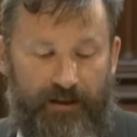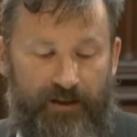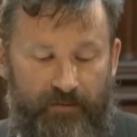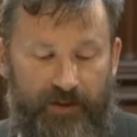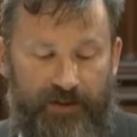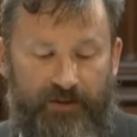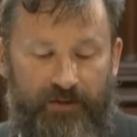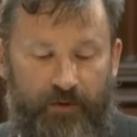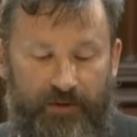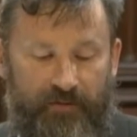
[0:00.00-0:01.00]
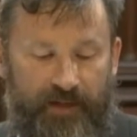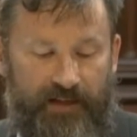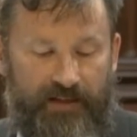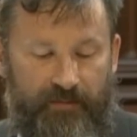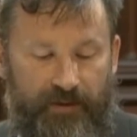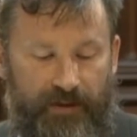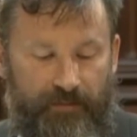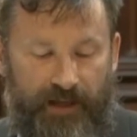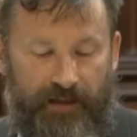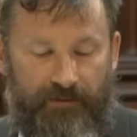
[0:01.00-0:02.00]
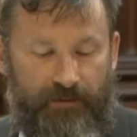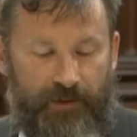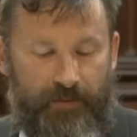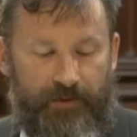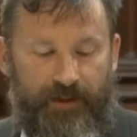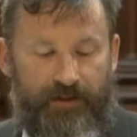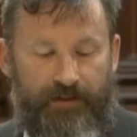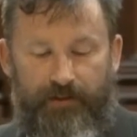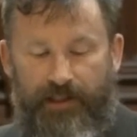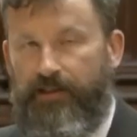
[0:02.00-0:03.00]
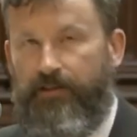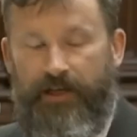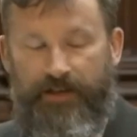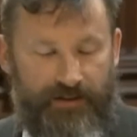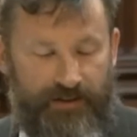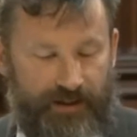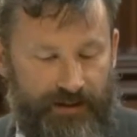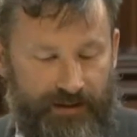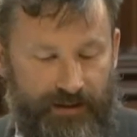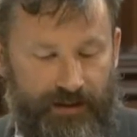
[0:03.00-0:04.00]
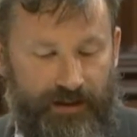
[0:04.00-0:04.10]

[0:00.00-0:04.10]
you must do more than pass the buck back and forth between other three-letter agencies.